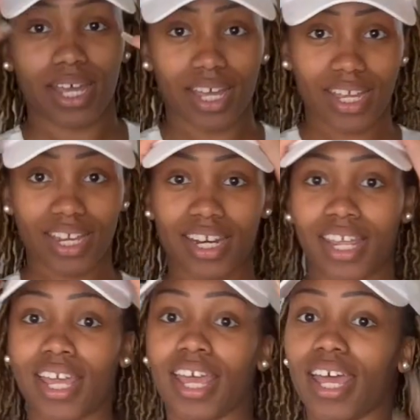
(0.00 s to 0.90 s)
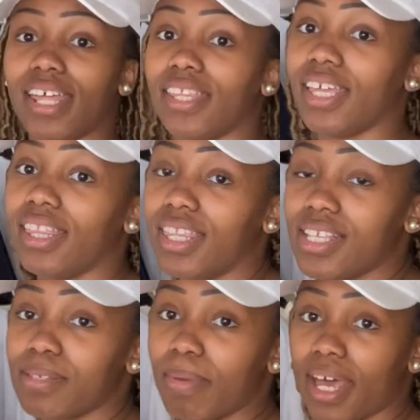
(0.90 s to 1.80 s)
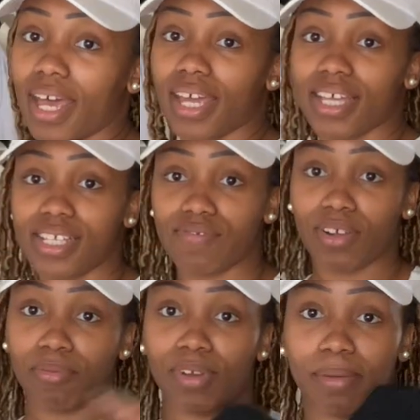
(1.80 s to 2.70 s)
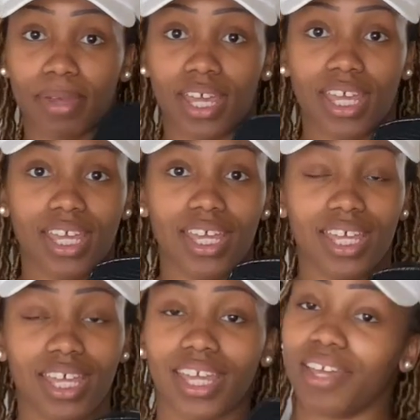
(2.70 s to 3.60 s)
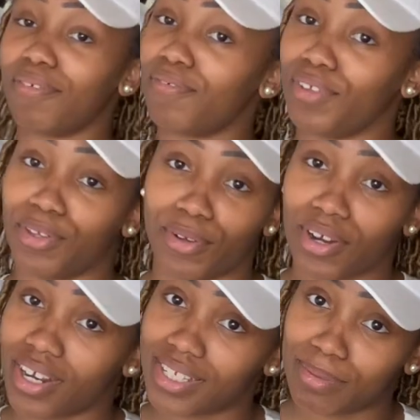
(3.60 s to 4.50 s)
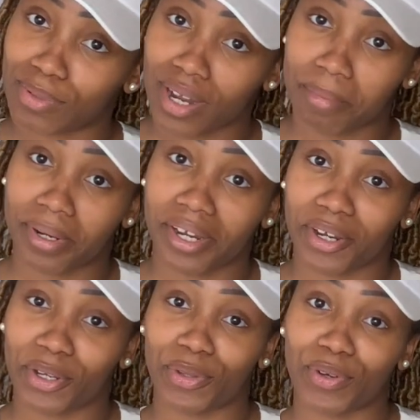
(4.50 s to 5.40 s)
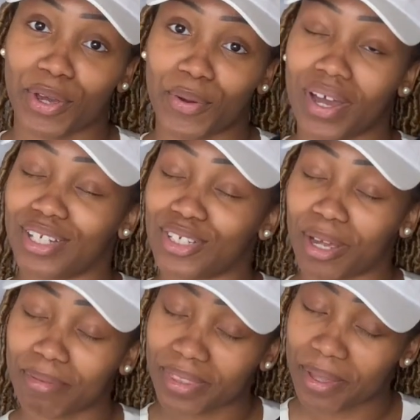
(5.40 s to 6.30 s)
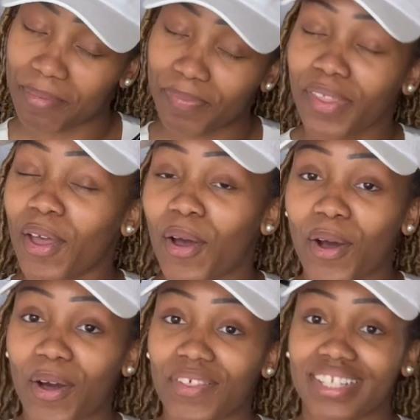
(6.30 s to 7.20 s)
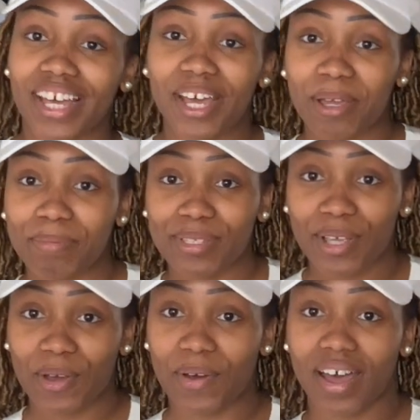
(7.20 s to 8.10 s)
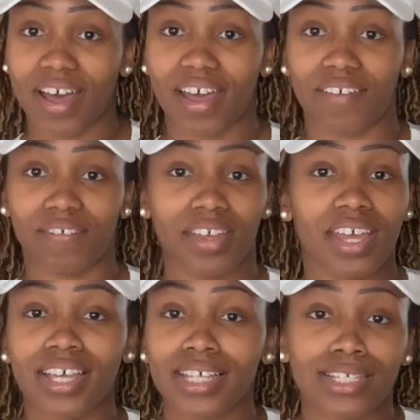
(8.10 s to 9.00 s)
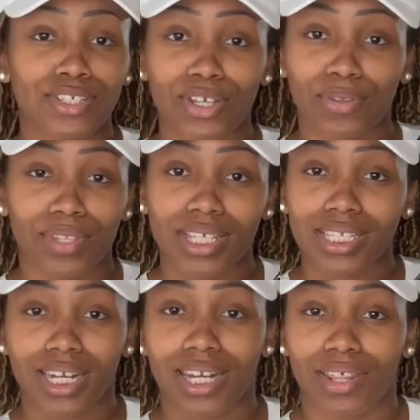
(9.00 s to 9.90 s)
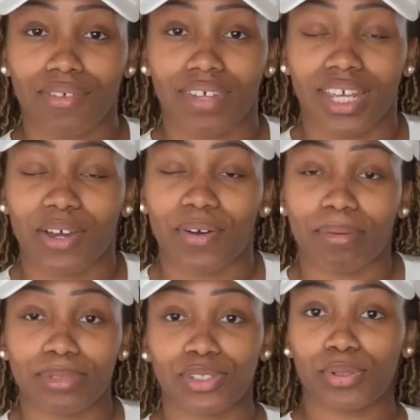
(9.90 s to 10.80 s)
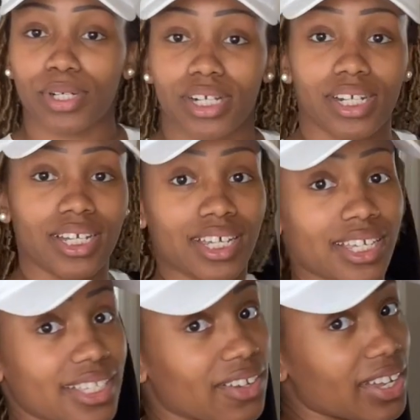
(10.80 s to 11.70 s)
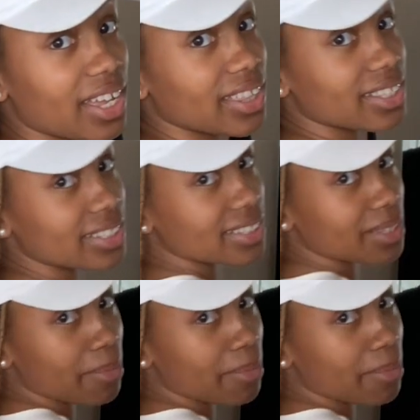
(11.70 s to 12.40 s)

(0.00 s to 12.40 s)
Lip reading: hat, and then this bag is from Remain Inc. If you are a subscriber here, you know I shop with them all the time, so I've shown this in another video, I'm sure. So yeah, this is the